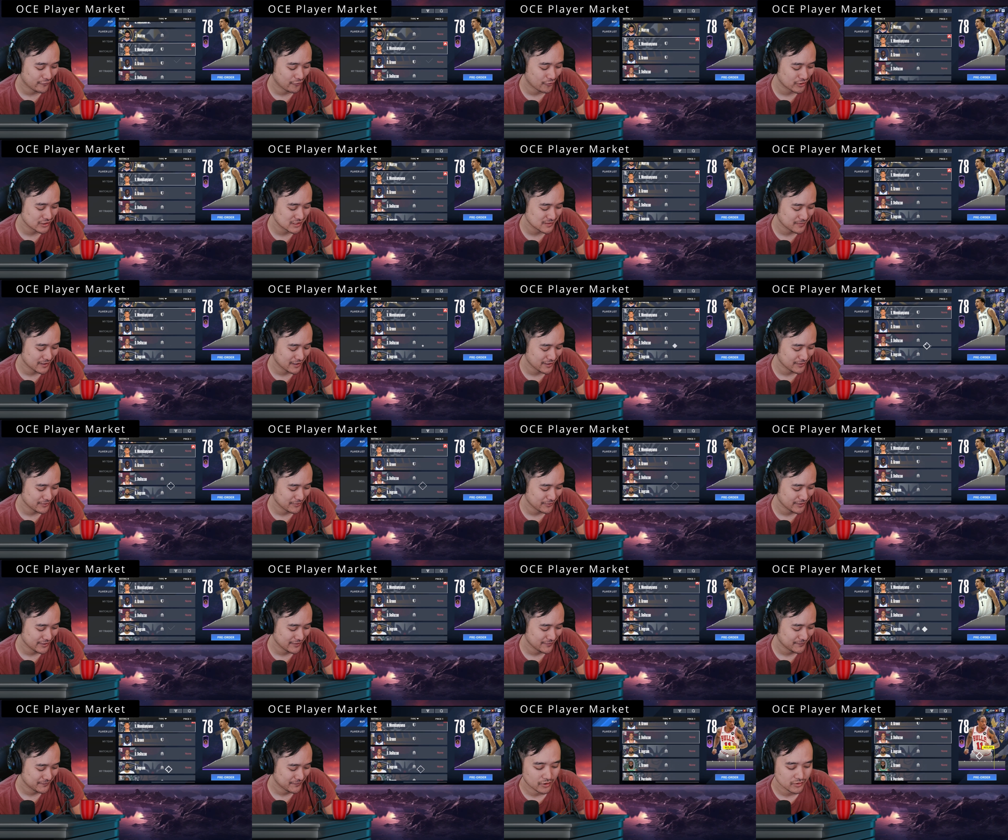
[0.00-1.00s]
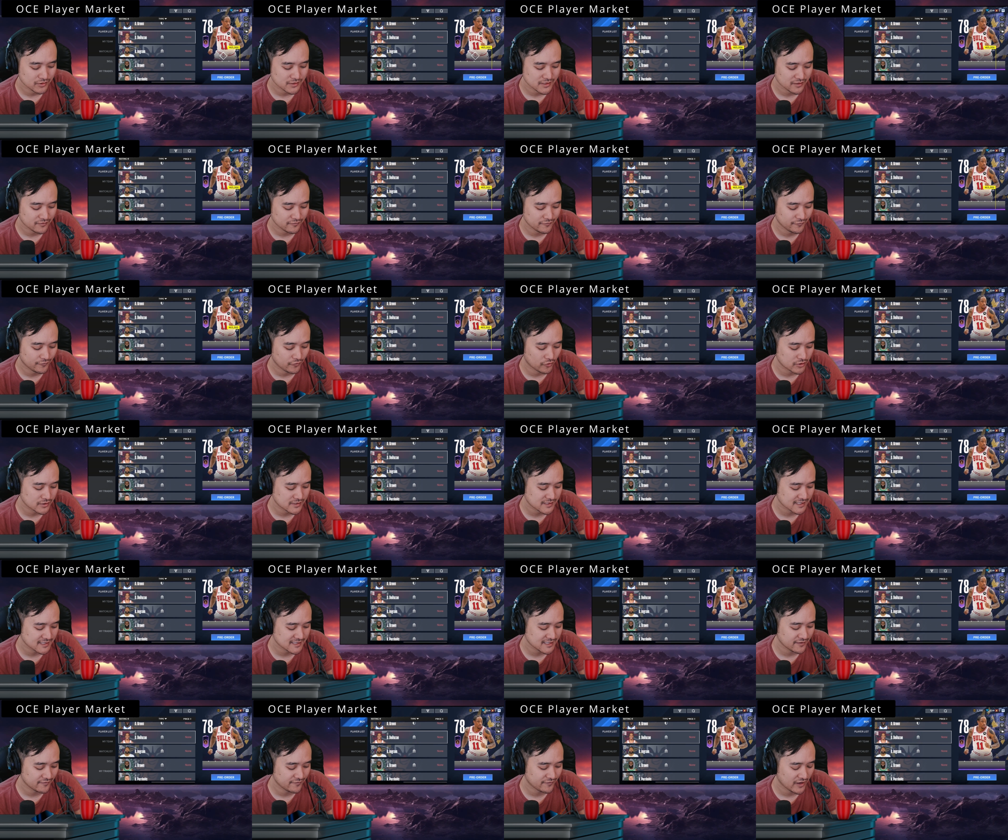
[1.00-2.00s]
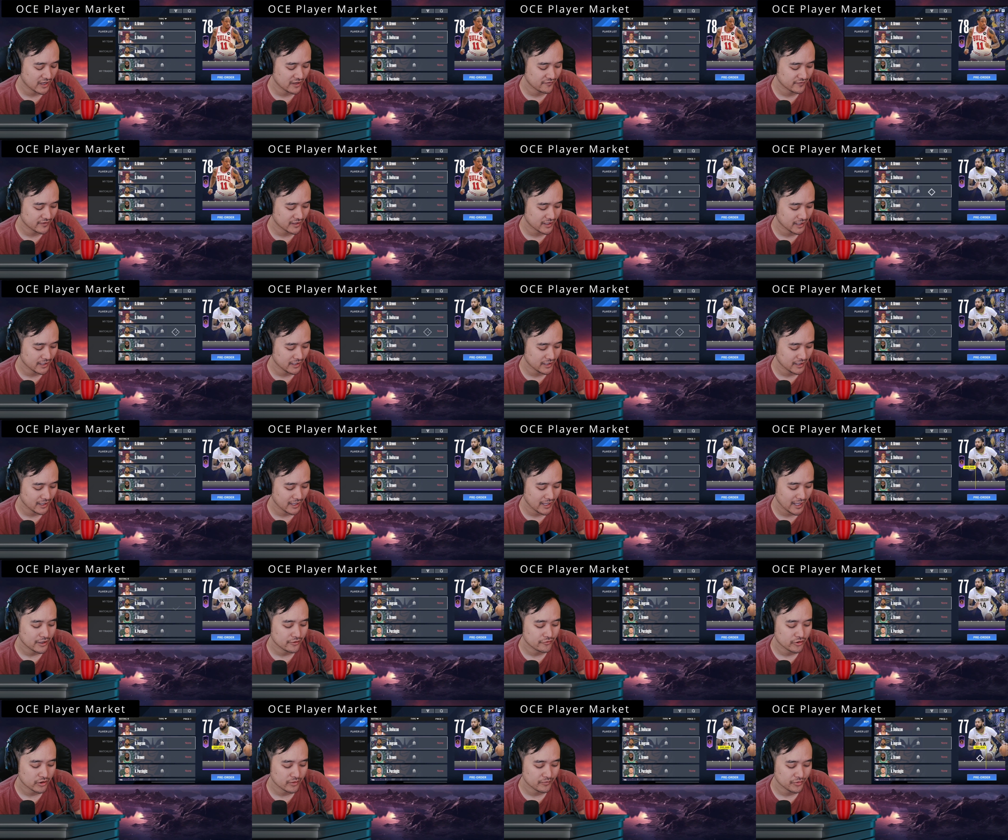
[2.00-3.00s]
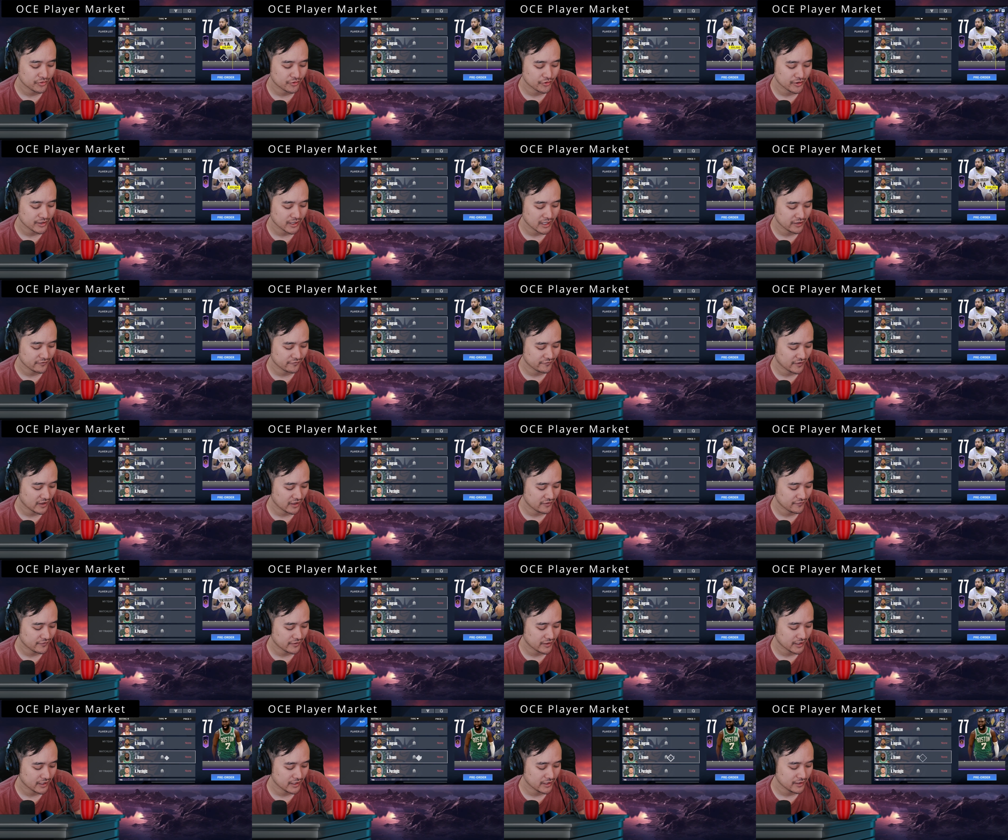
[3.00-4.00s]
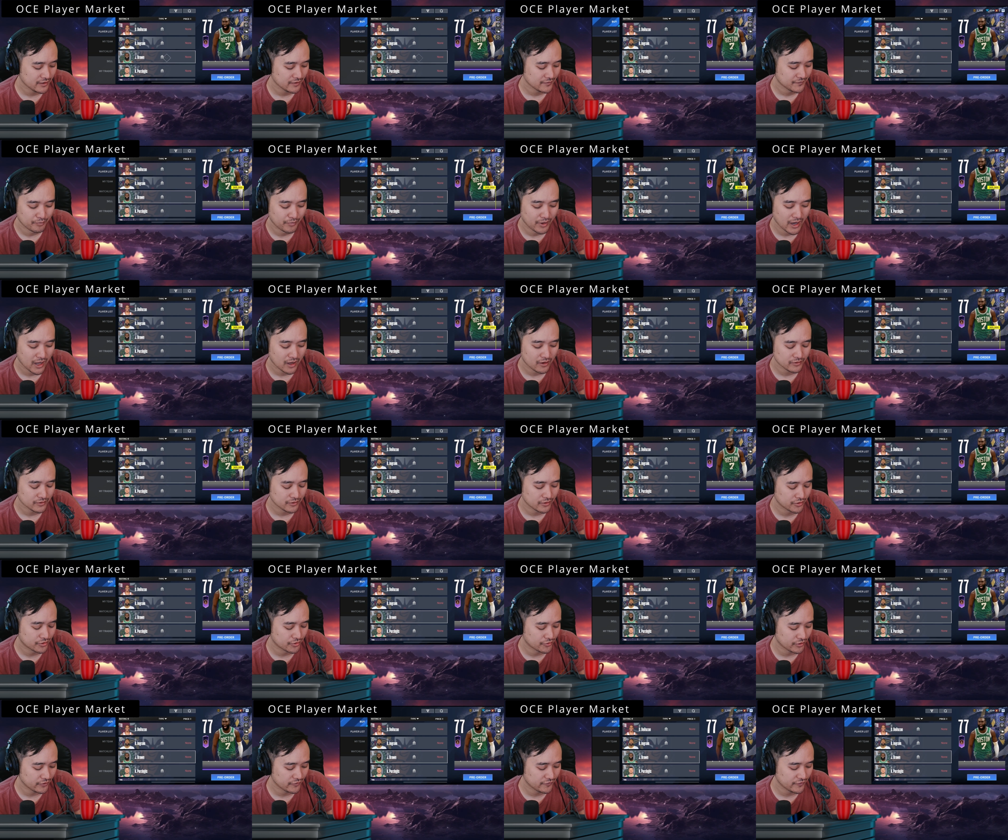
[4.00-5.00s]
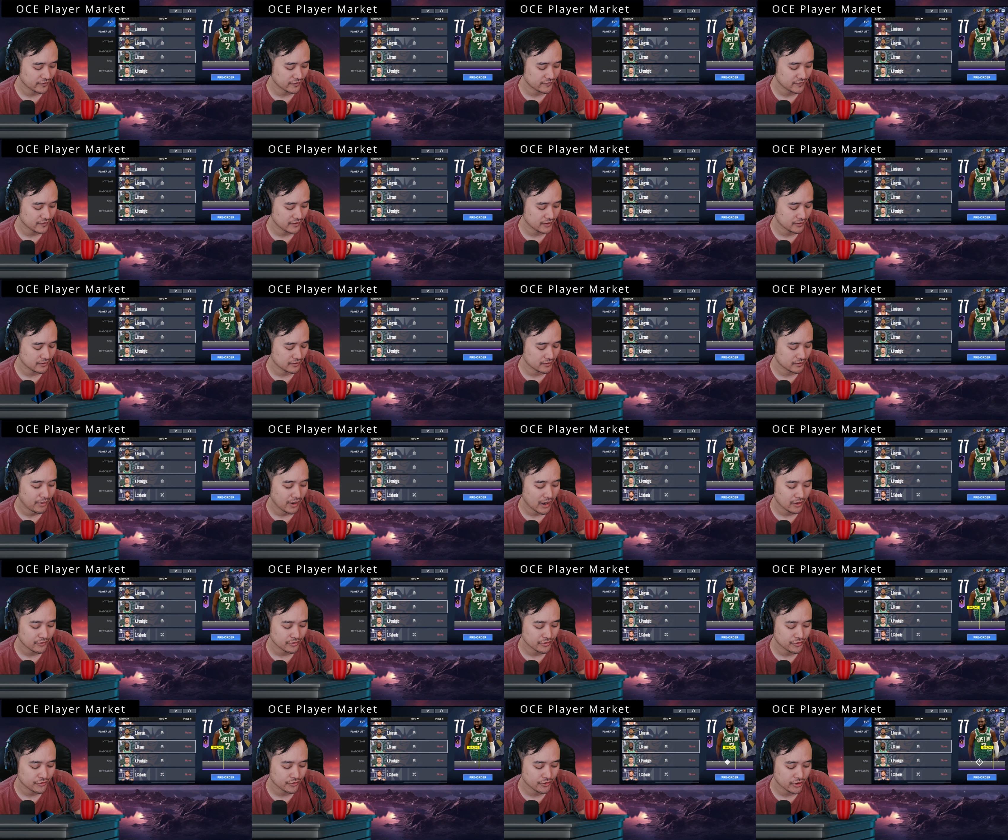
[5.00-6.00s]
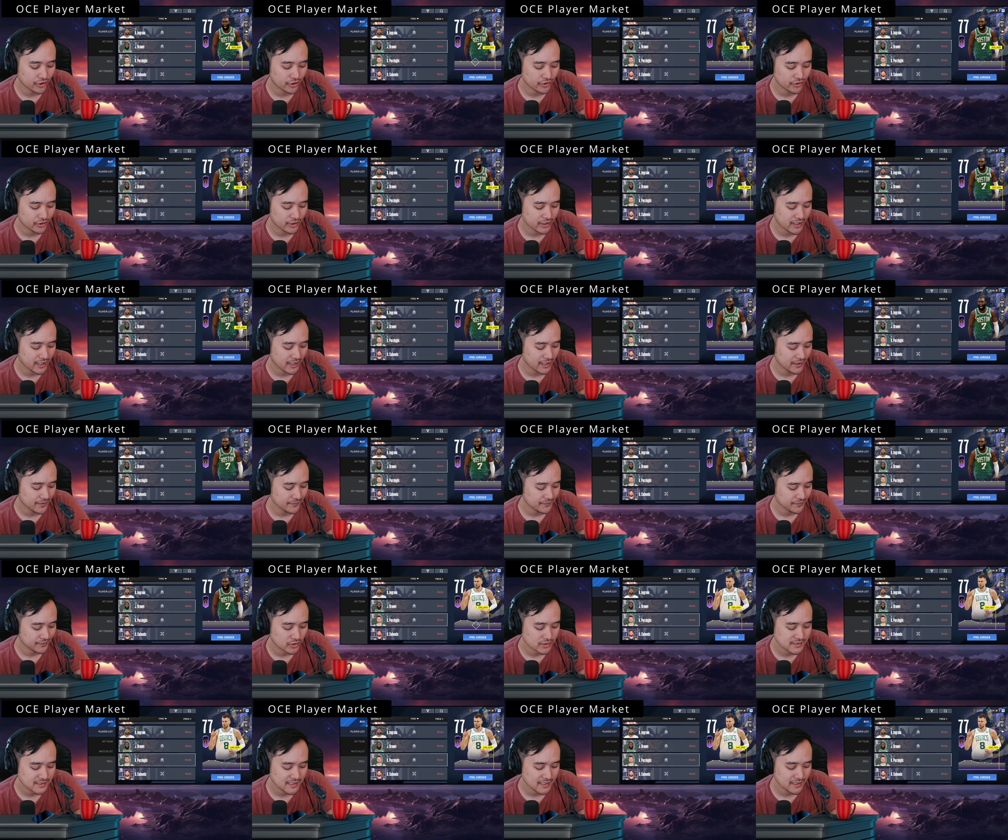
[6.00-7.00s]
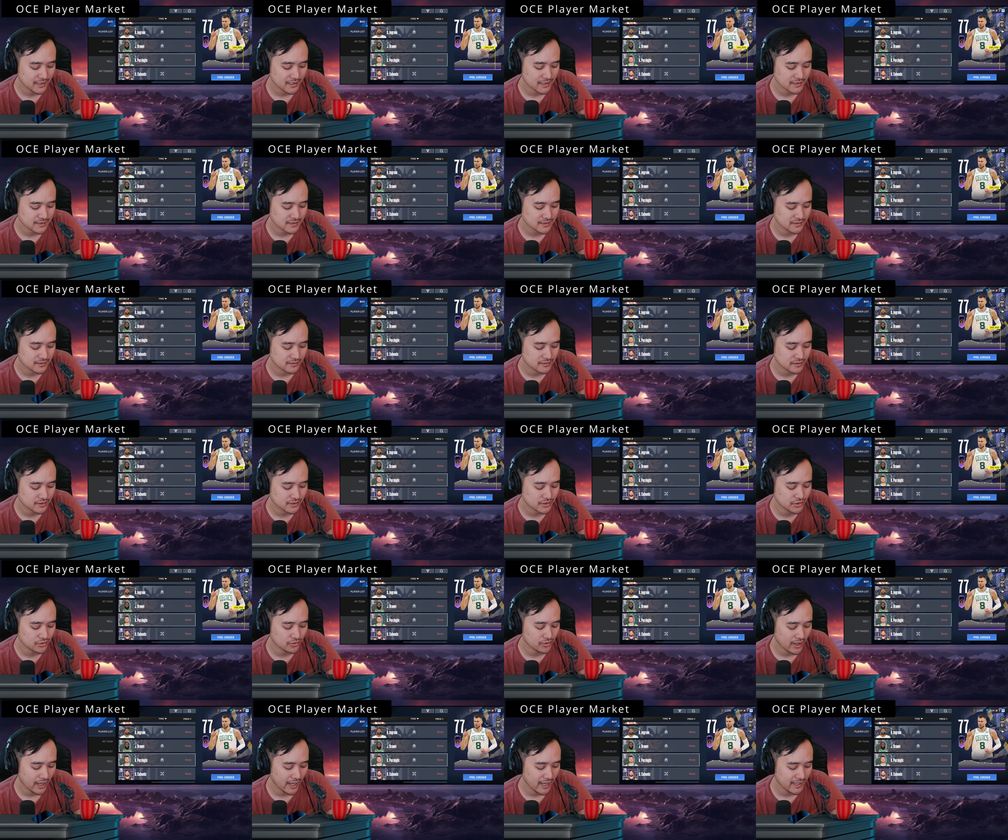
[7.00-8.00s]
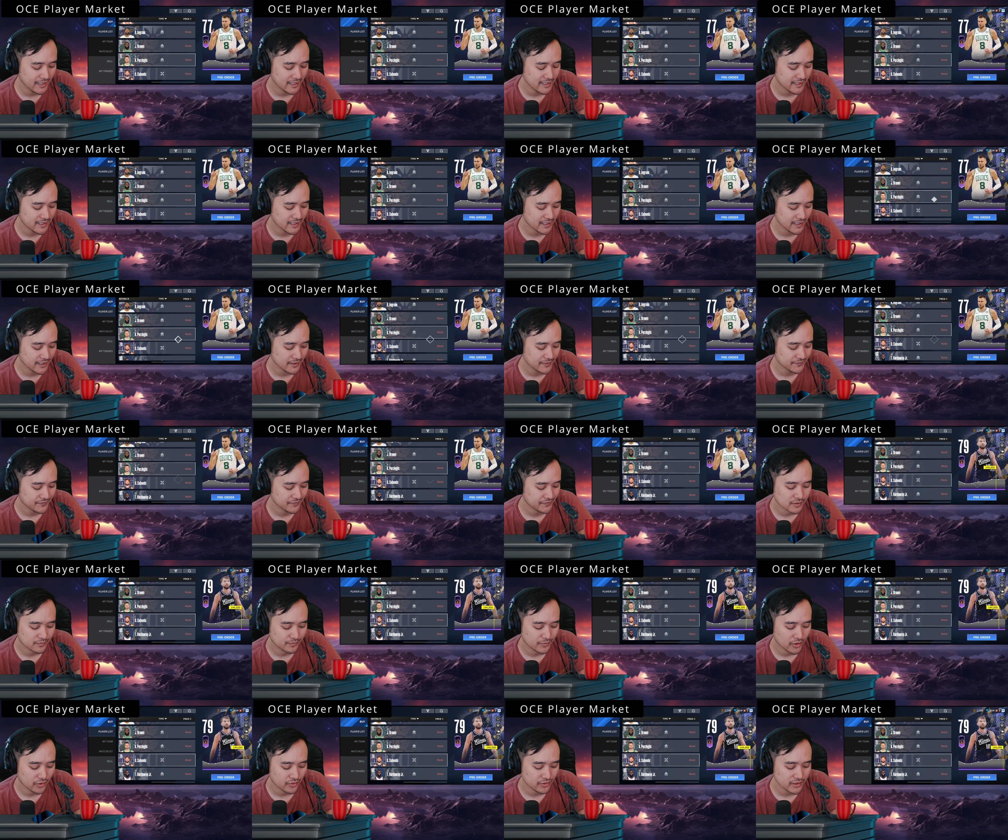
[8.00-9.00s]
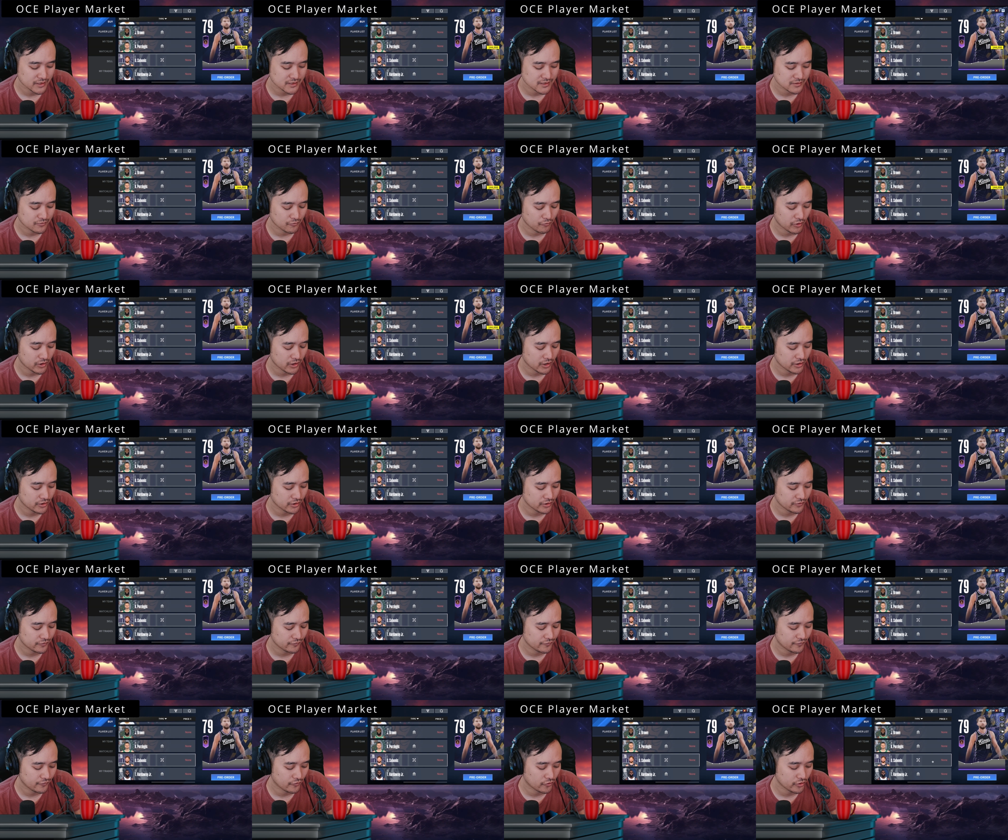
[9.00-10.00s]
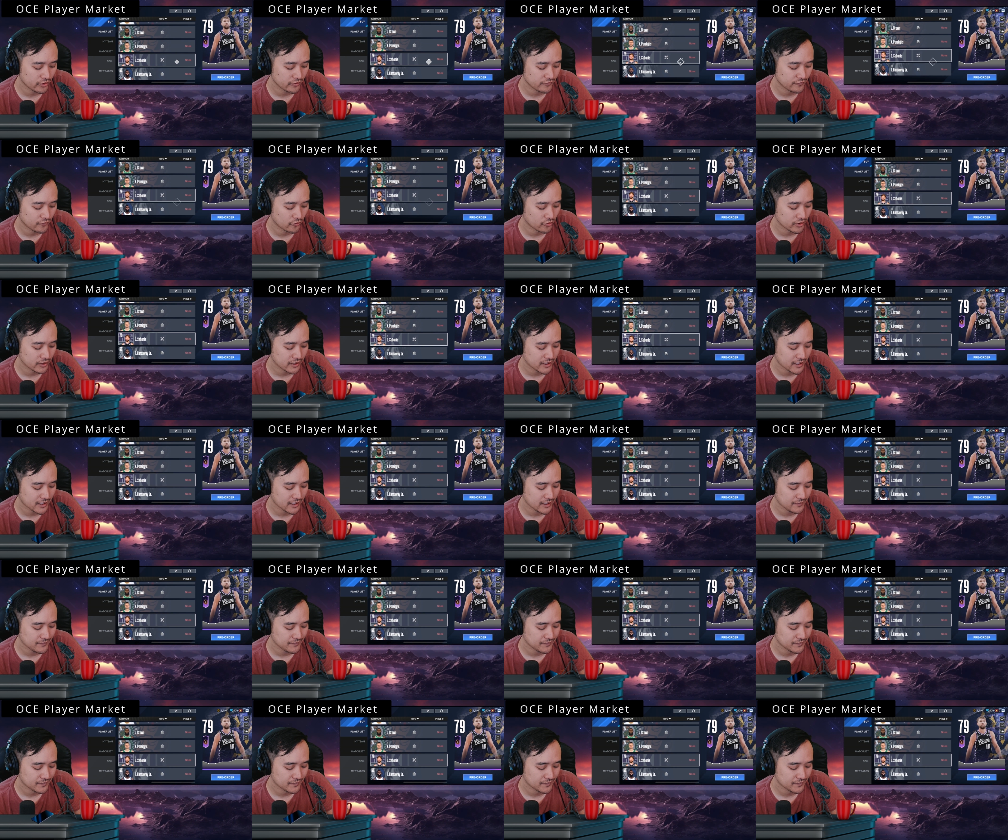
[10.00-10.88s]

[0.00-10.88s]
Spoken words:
forwards, by the way. Rosen 465k, Ingram 395k, Brown 350, Brown 300k, Porzingis 280k, Sabonis 144k.